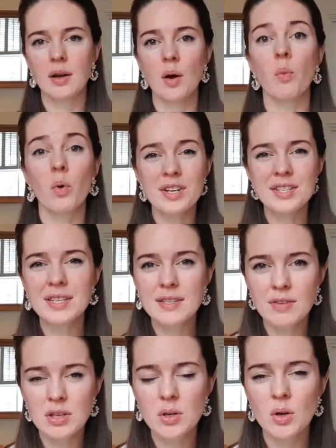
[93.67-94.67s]
Watch this
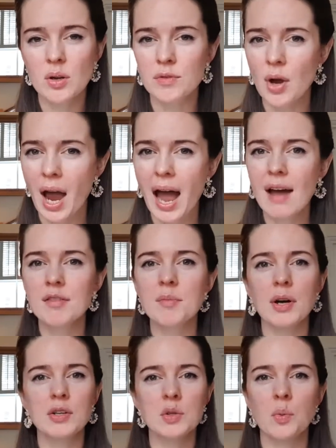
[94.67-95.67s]
video if you have
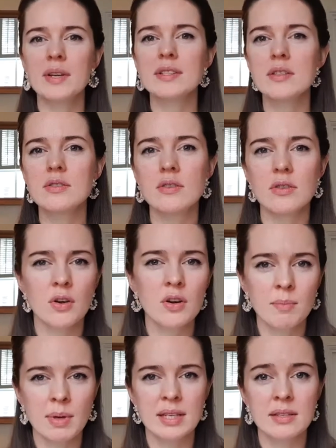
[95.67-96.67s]
about 20 to 30
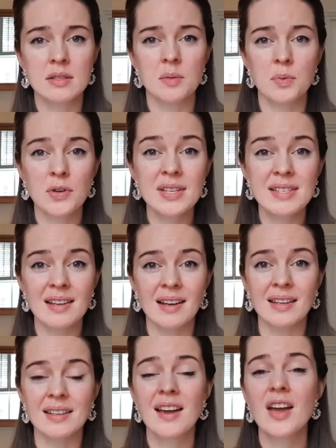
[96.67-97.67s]
minutes to put
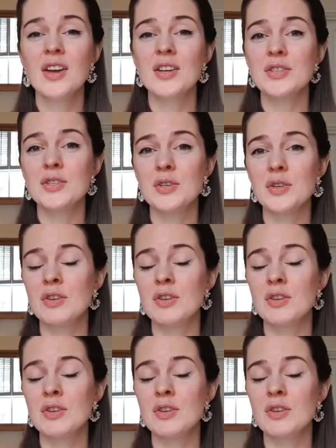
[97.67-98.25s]
aside to,